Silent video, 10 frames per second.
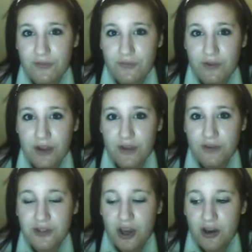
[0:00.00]
like a
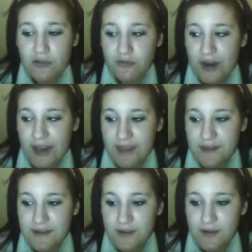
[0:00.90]
dark
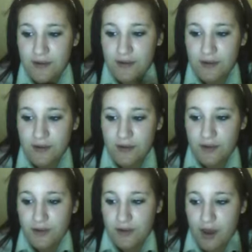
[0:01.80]
red,
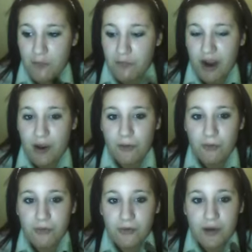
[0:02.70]
a
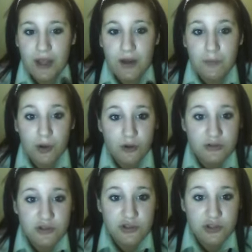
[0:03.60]
brown and a
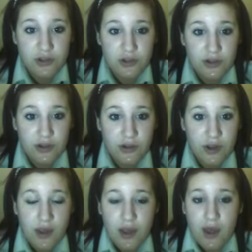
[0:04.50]
blonde,
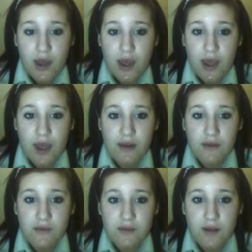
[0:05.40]

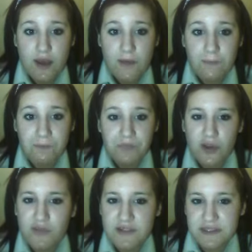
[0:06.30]
and
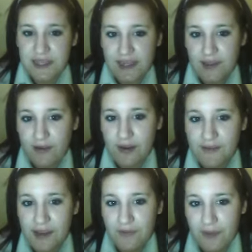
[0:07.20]
obviously I
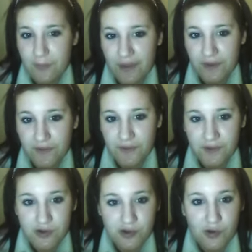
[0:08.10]
doubt they'd be as good
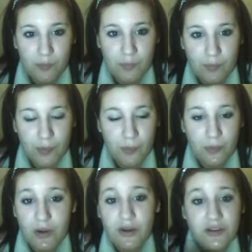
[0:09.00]
as shop ball.
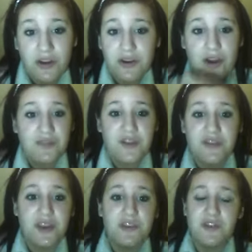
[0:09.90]
Well, I don't know, I've never
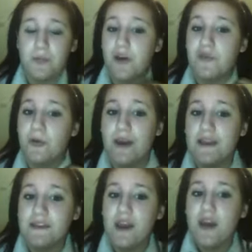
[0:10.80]
used them. I've
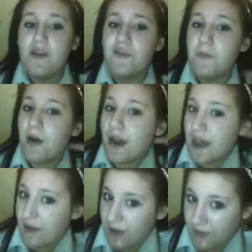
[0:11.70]
always, for my
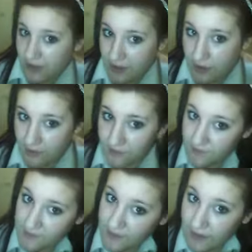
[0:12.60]
hair, even though you can't
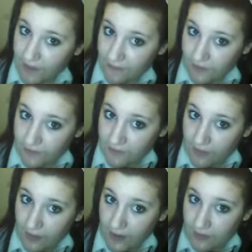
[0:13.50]
see it in this
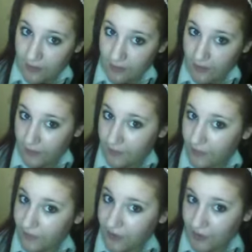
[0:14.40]
light, I don't know
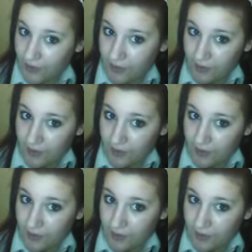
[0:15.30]
if you can